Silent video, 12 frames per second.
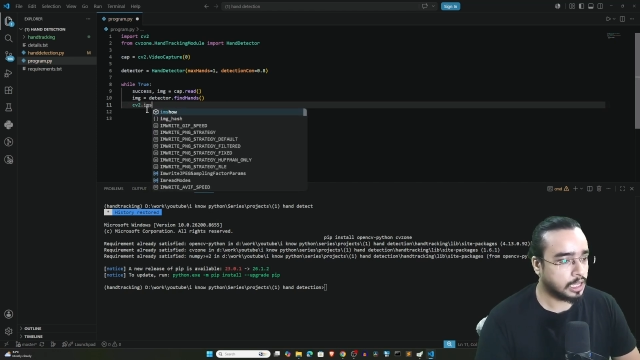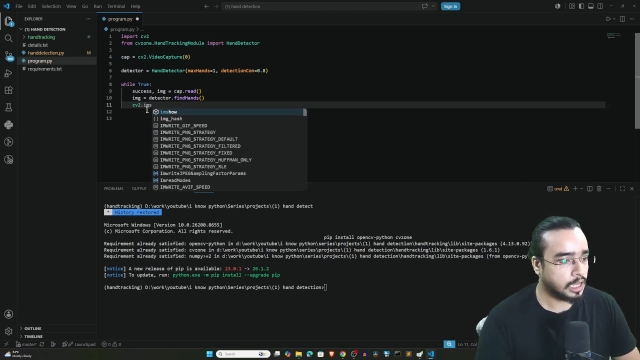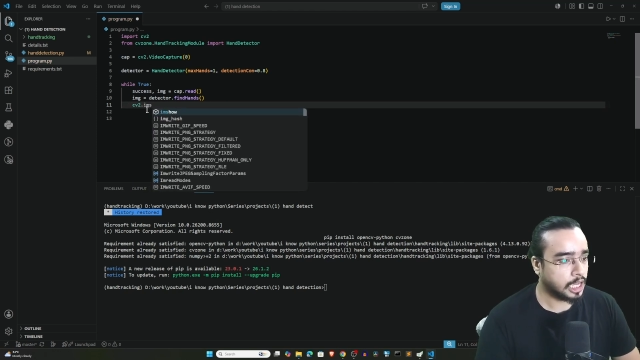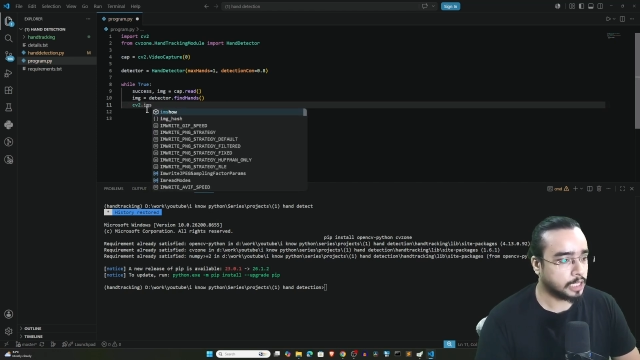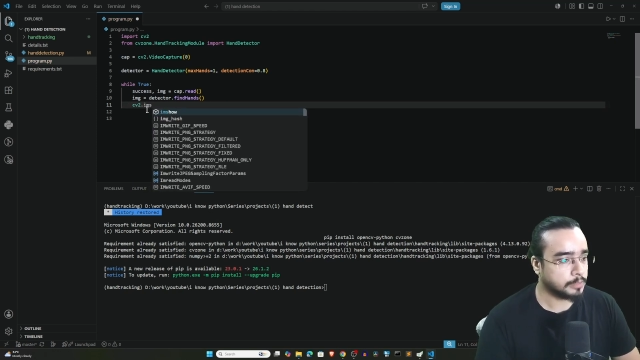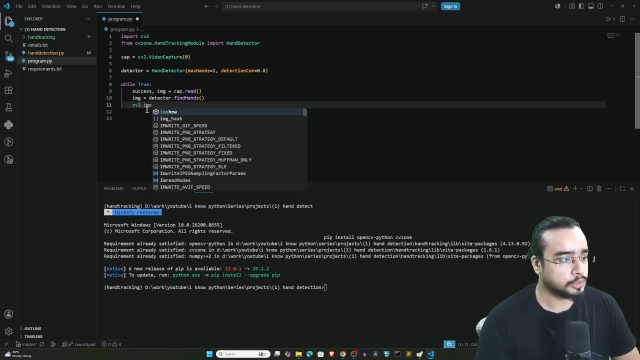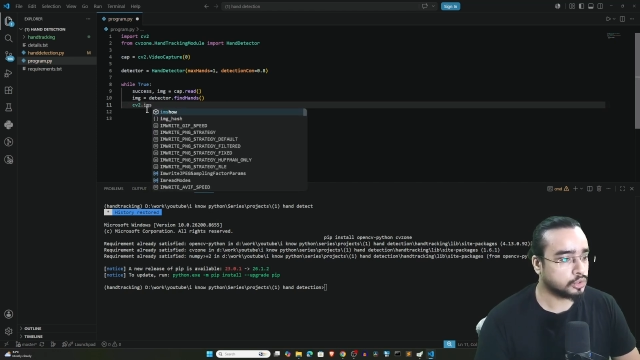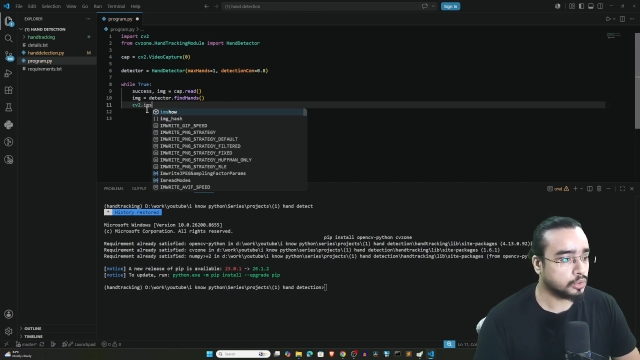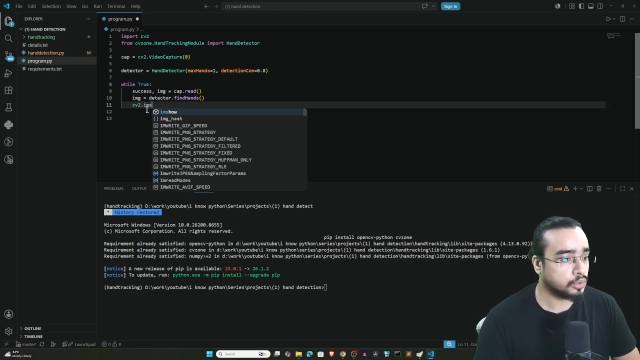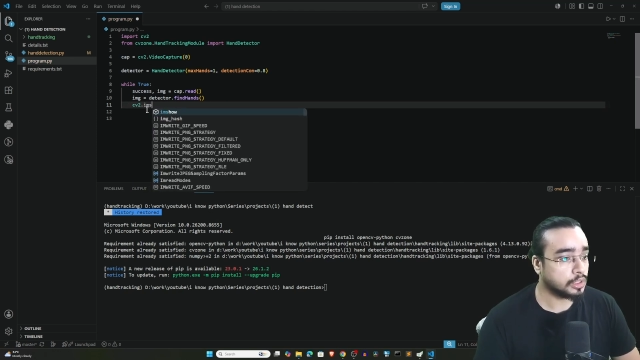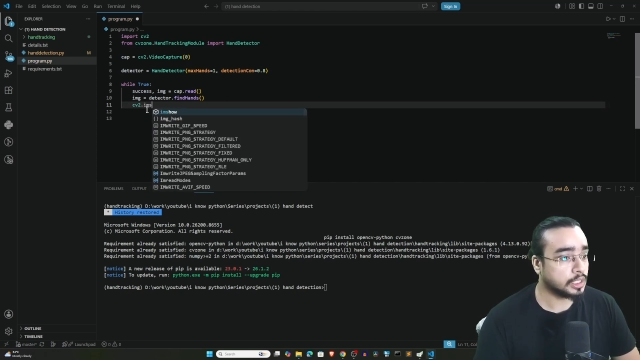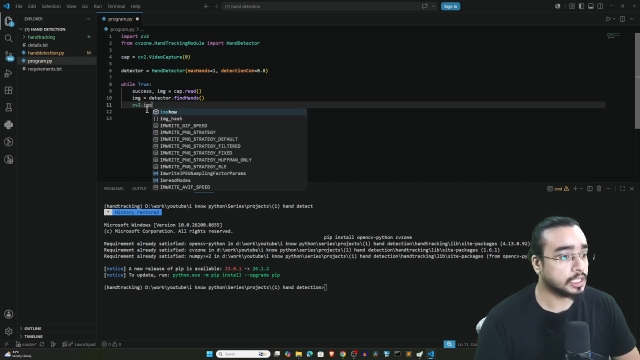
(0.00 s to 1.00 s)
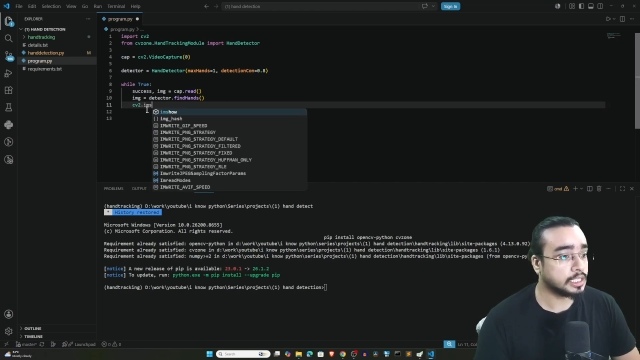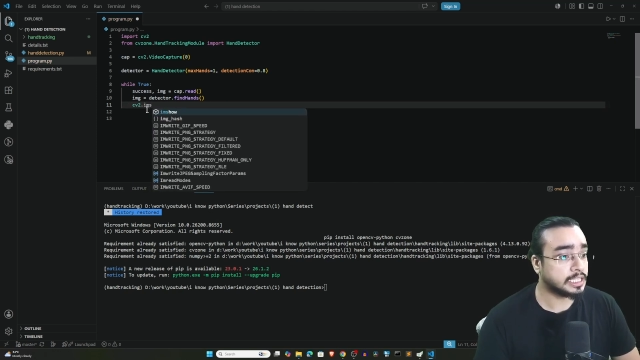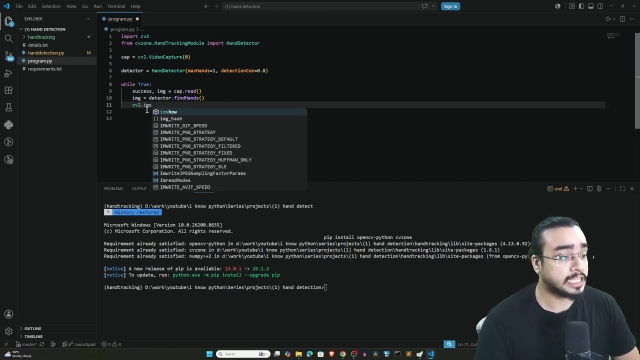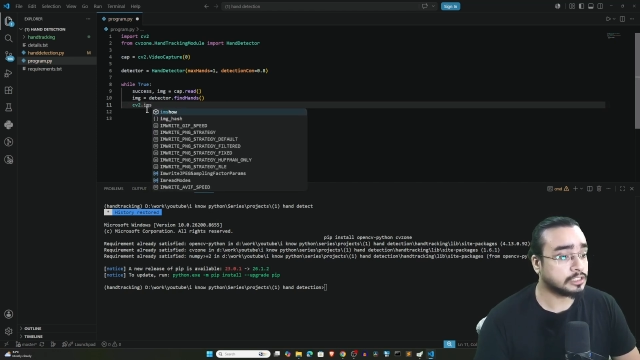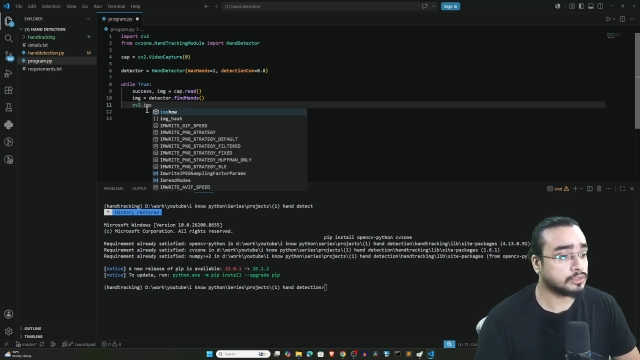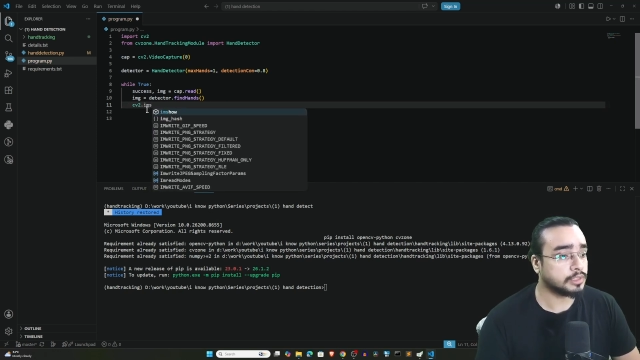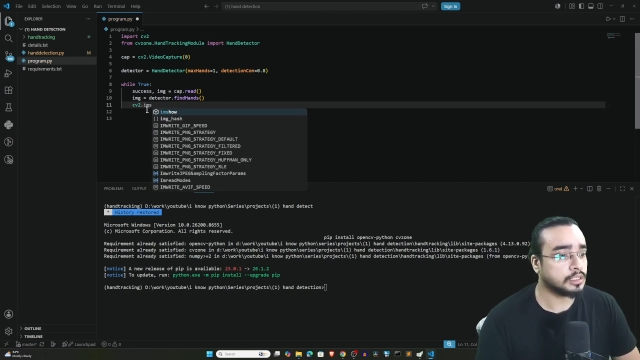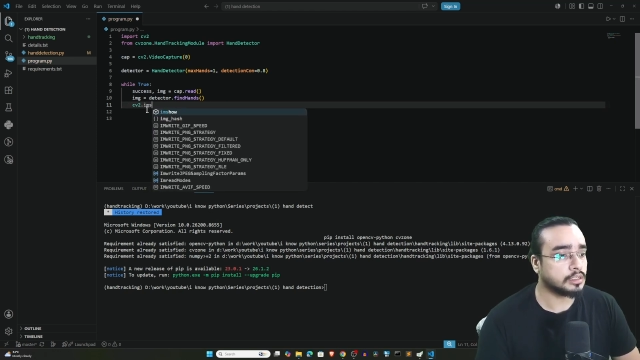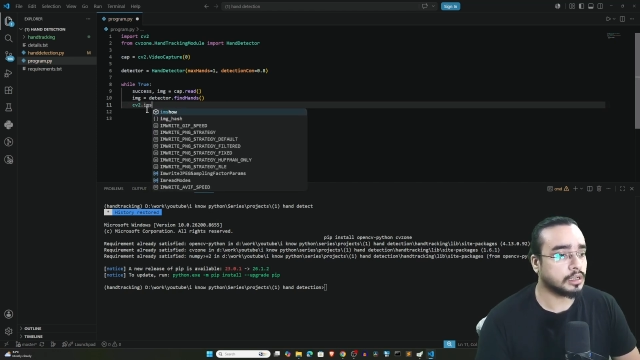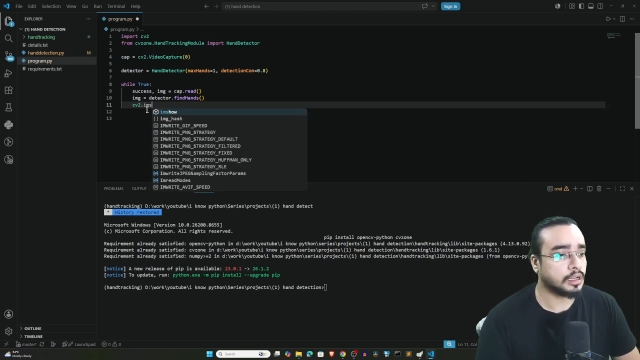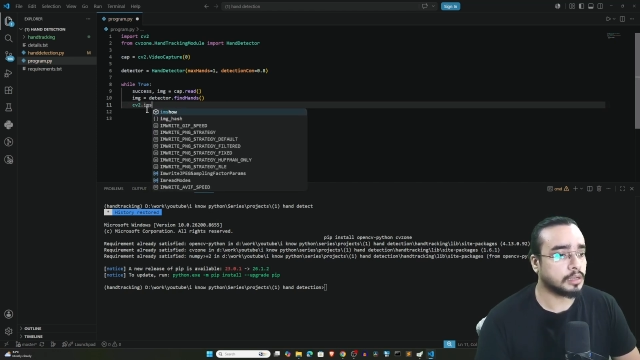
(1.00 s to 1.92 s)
I am show. This will